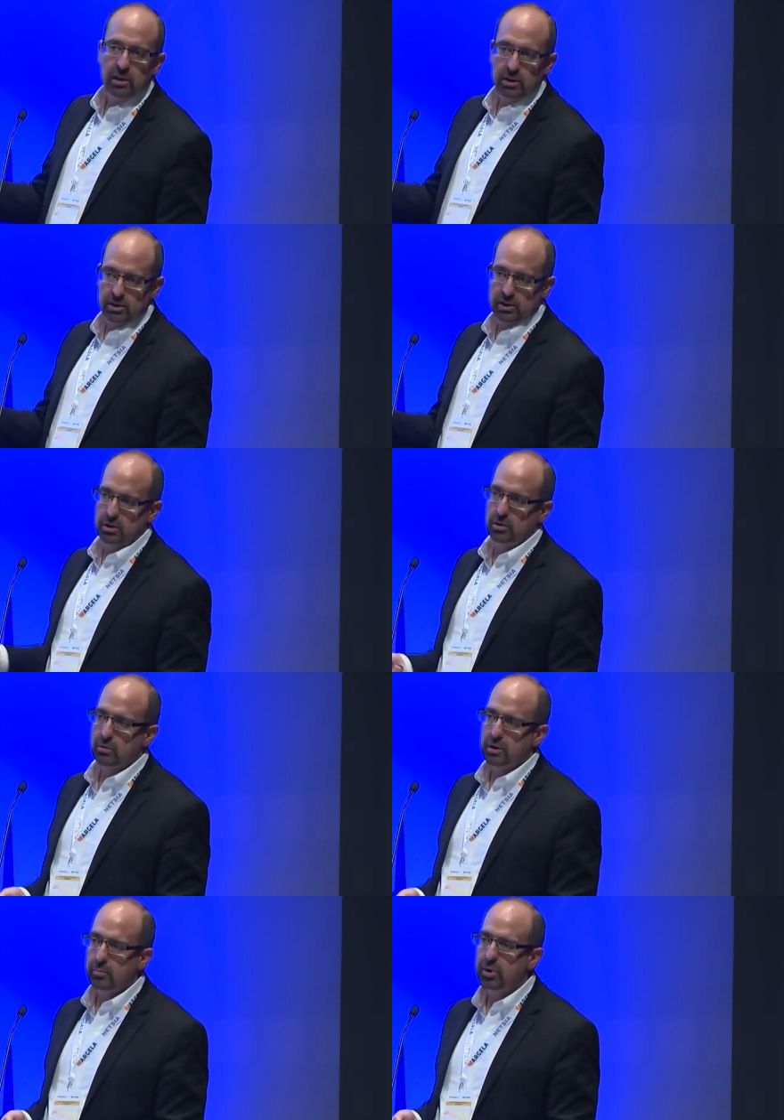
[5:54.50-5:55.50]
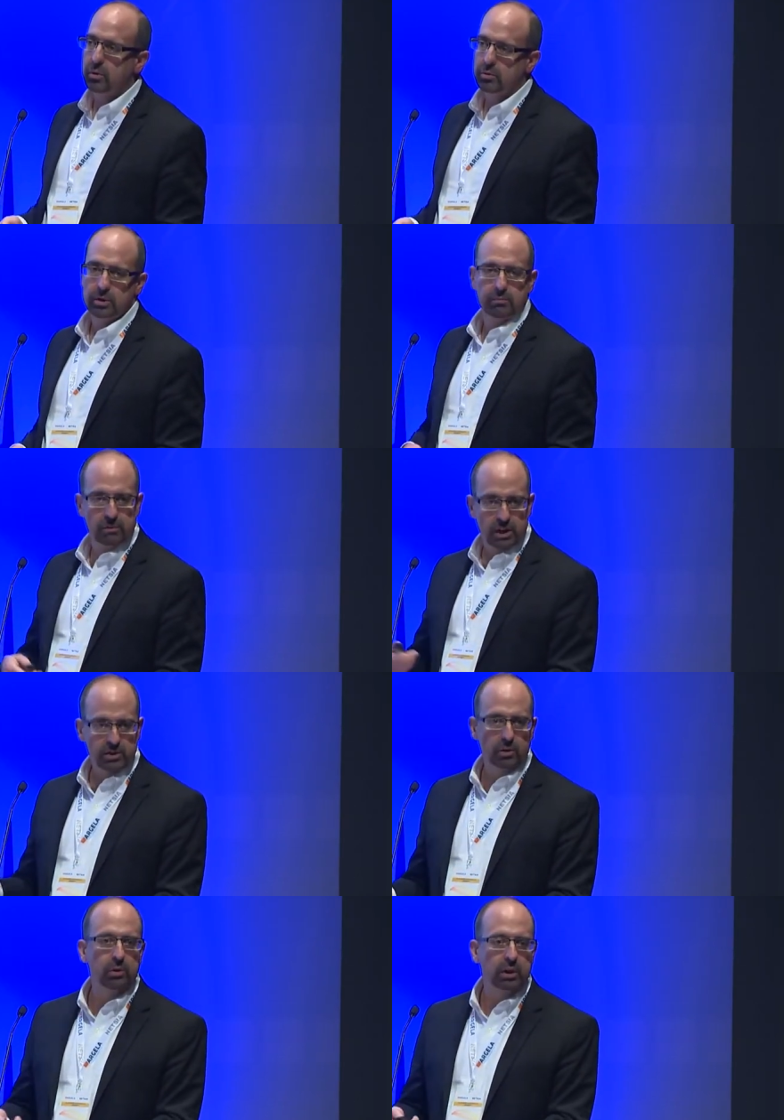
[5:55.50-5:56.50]
is to compute.
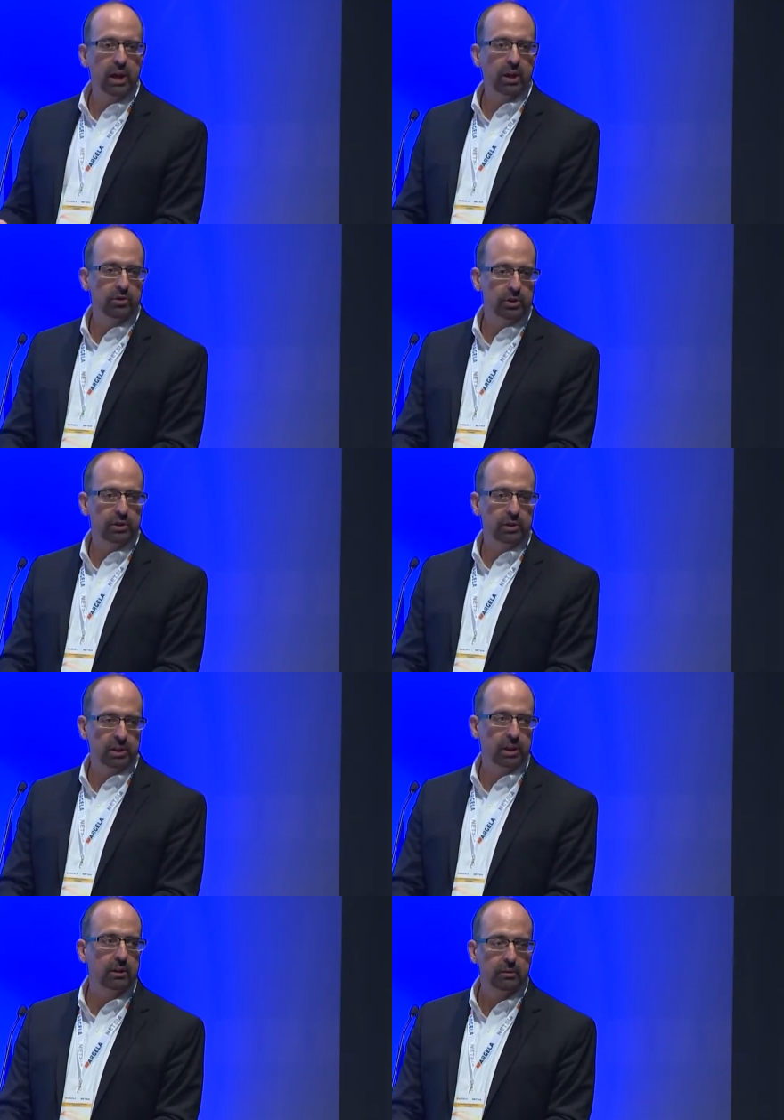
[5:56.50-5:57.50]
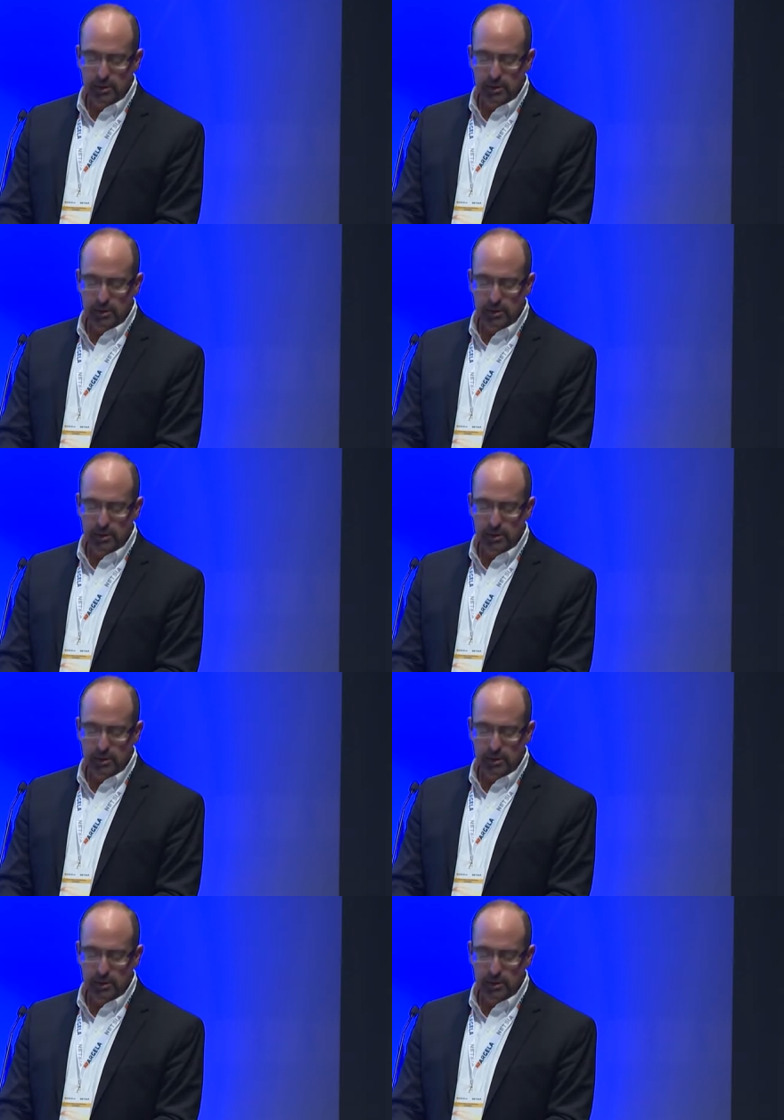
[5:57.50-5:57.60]
That's a good analogy to think.